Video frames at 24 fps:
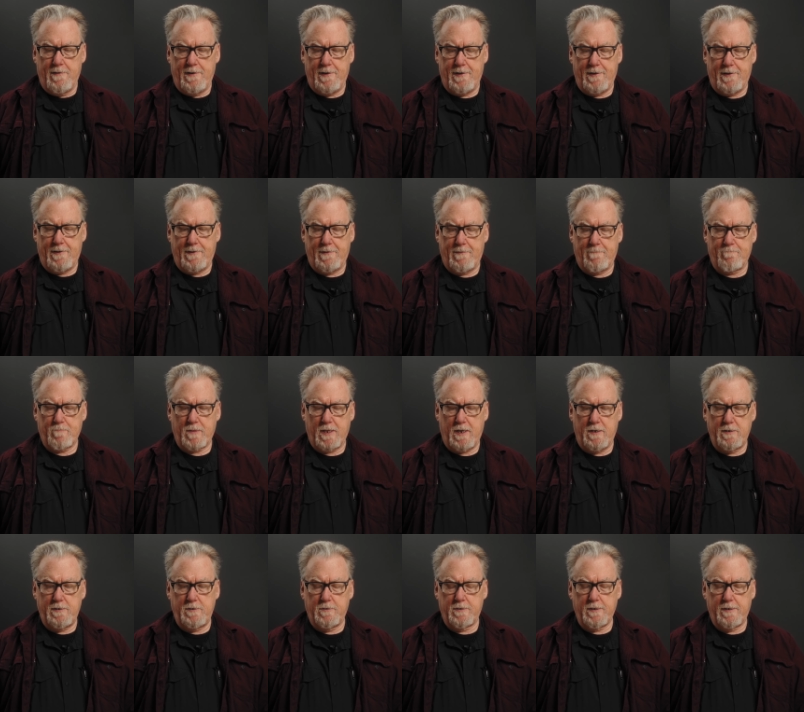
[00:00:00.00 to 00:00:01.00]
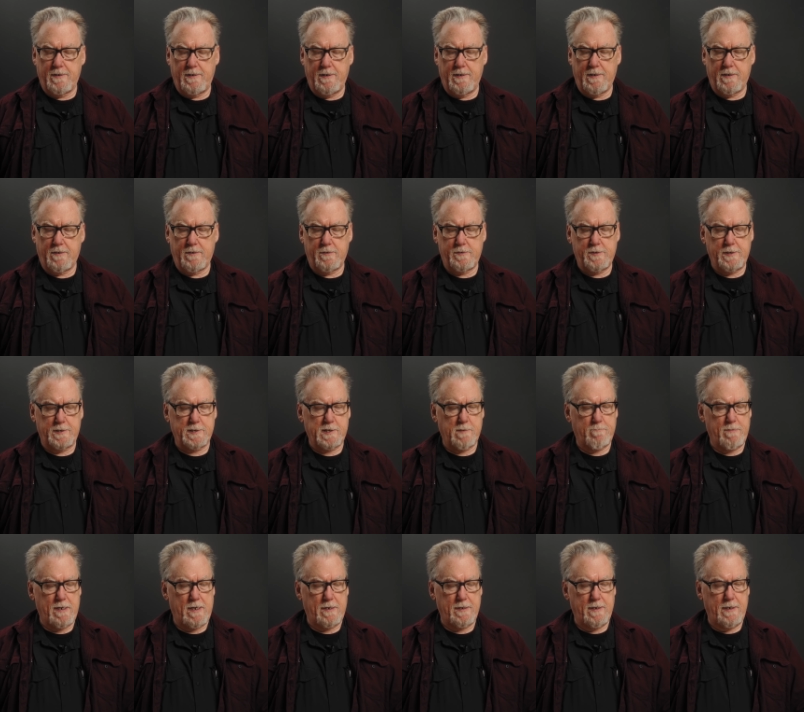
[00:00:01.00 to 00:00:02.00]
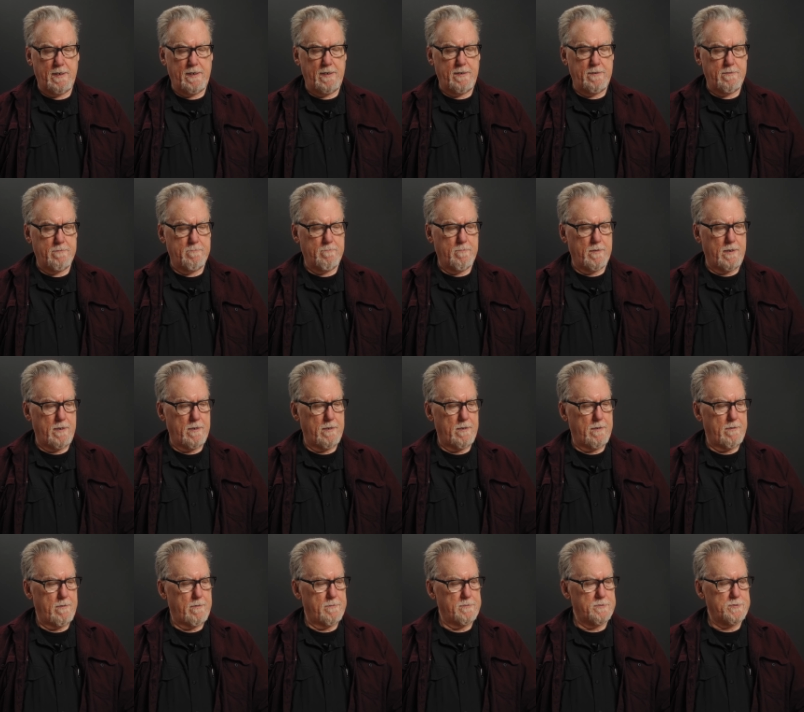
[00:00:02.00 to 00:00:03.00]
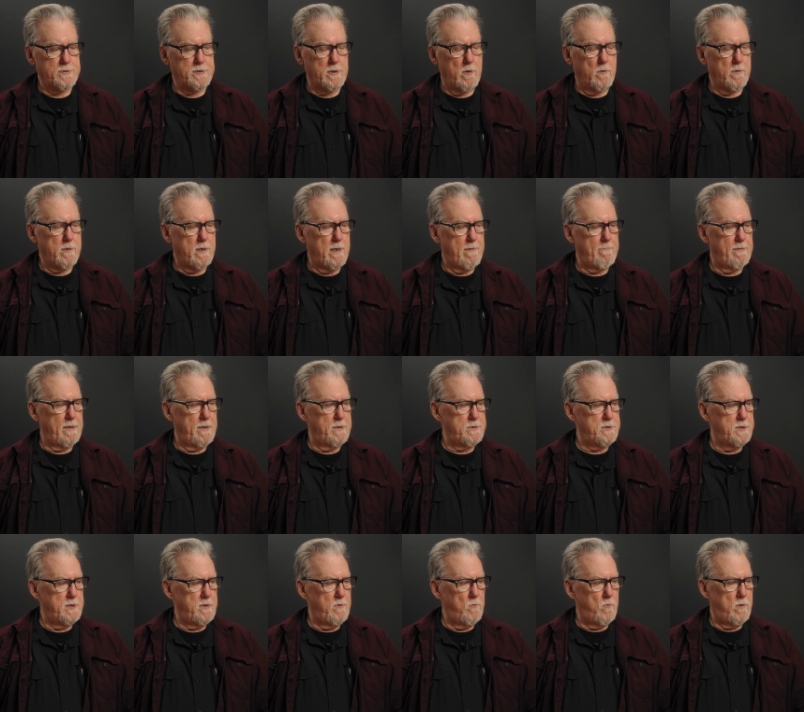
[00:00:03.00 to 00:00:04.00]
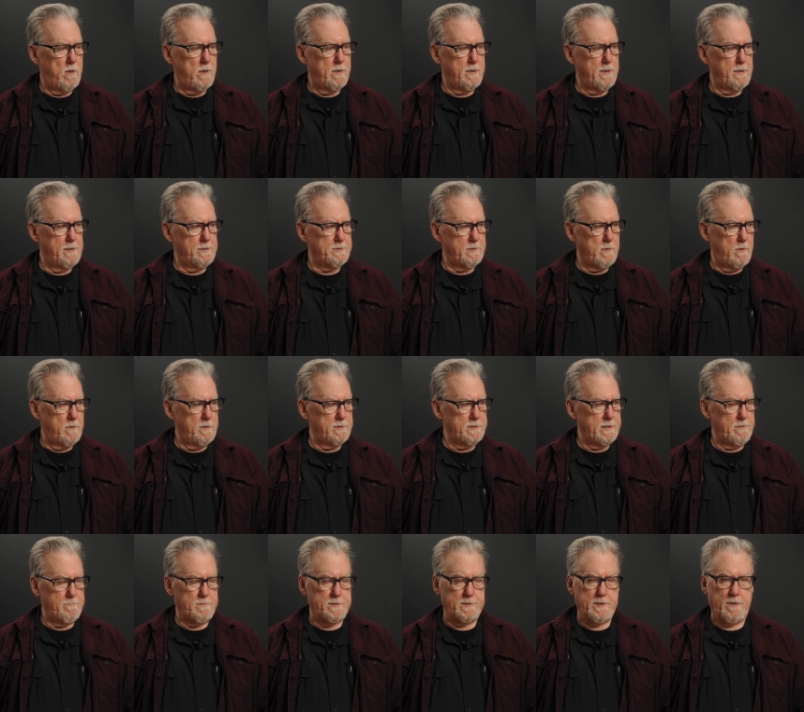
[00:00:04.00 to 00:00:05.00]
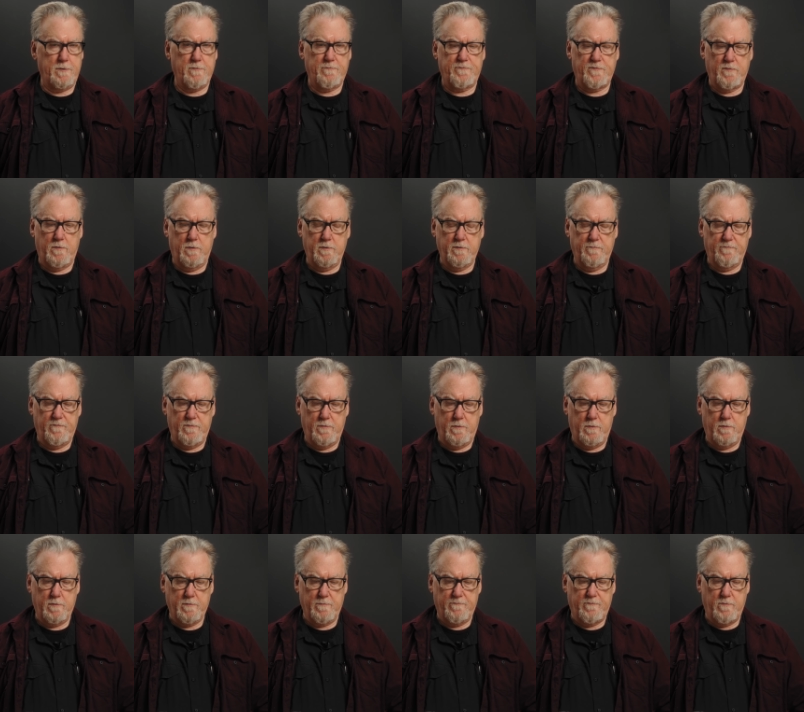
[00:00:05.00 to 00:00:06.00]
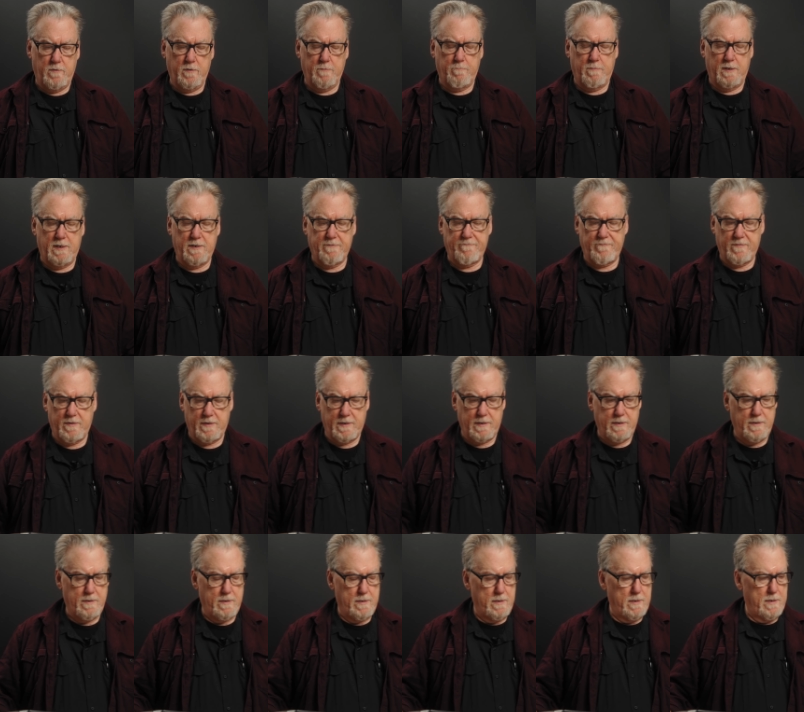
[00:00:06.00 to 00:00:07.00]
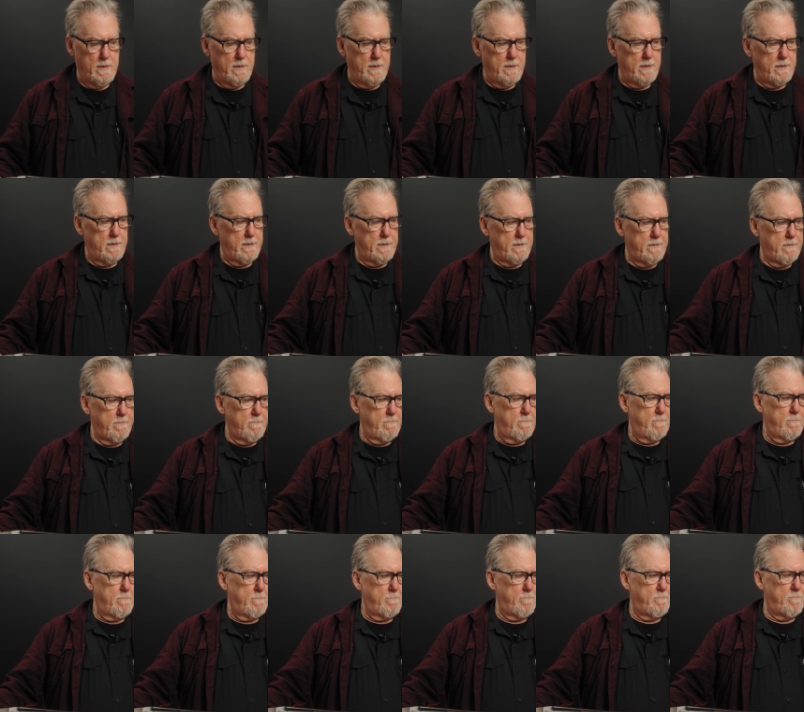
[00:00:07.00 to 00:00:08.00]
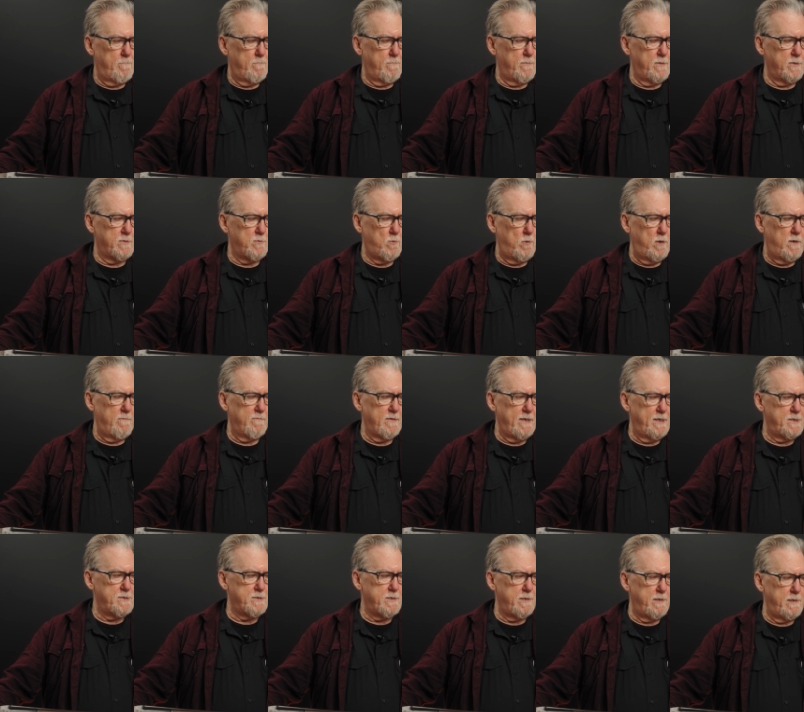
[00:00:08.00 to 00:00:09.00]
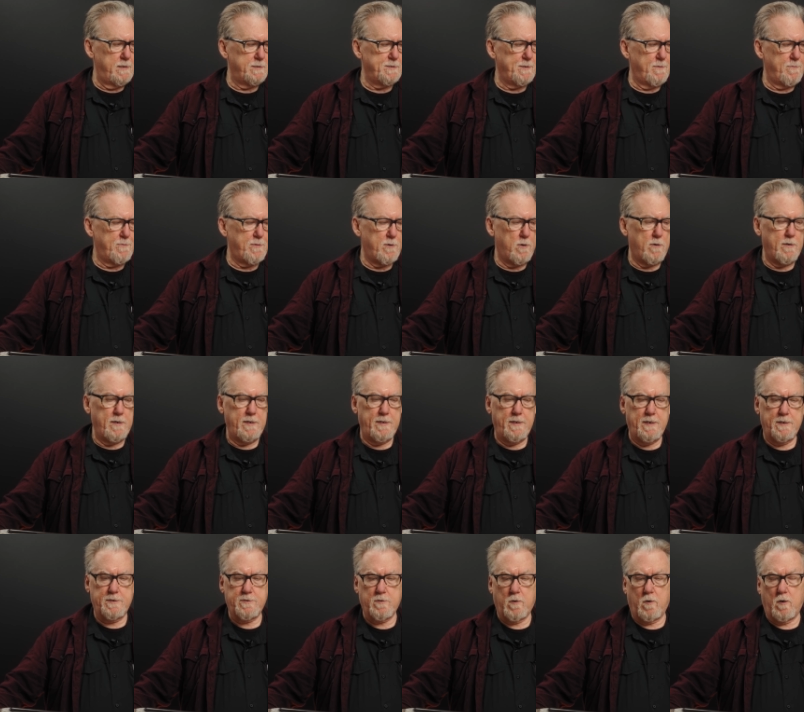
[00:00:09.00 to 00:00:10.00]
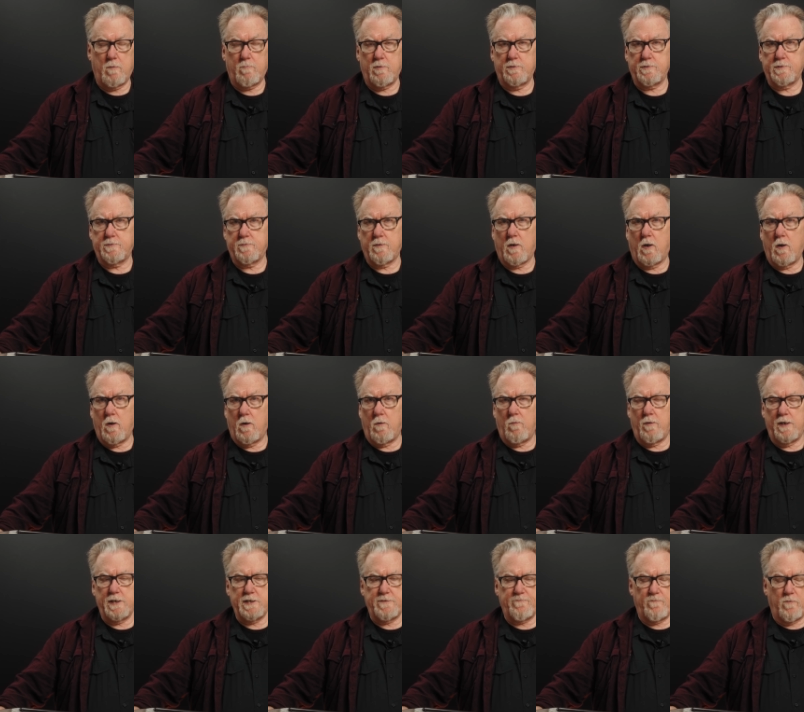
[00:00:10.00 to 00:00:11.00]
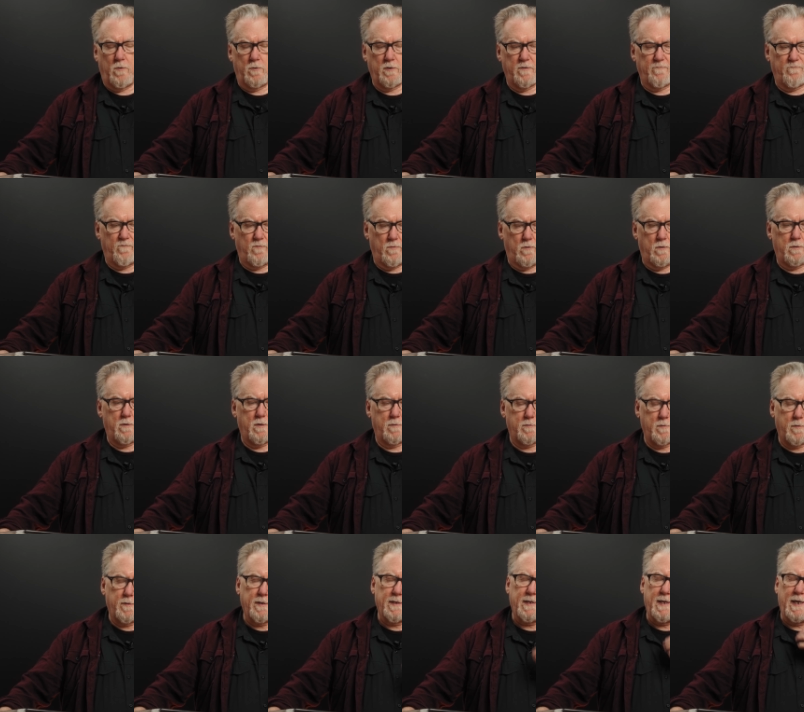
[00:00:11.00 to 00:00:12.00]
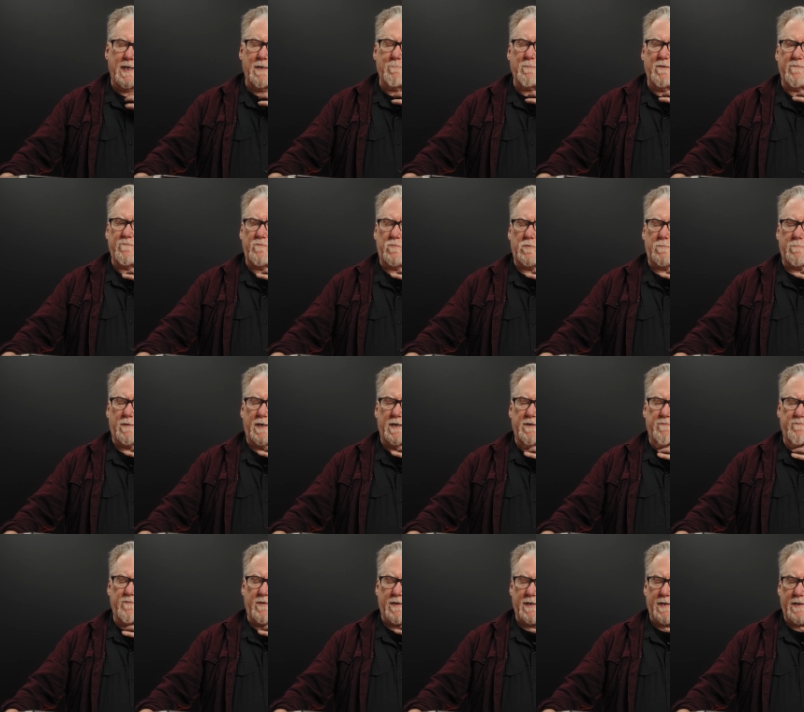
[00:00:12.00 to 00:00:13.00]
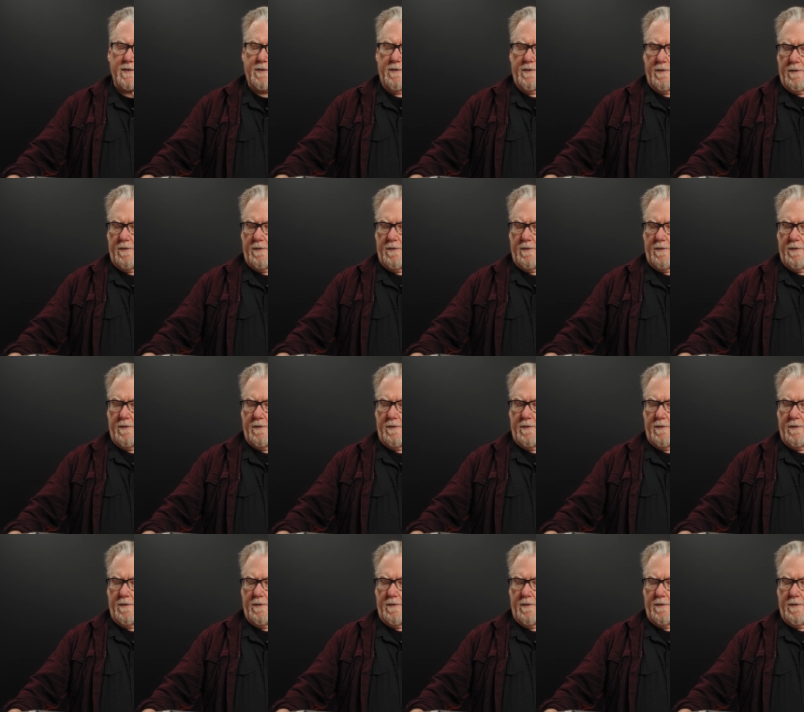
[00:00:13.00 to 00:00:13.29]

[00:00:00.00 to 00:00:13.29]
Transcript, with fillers: Uh, and you could get just about any uh, choke combination you wanted as long as it was either full and full or full and modified. Uh, the 12 gauge guns and 30 inch are almost always full and full, although they can be full modified.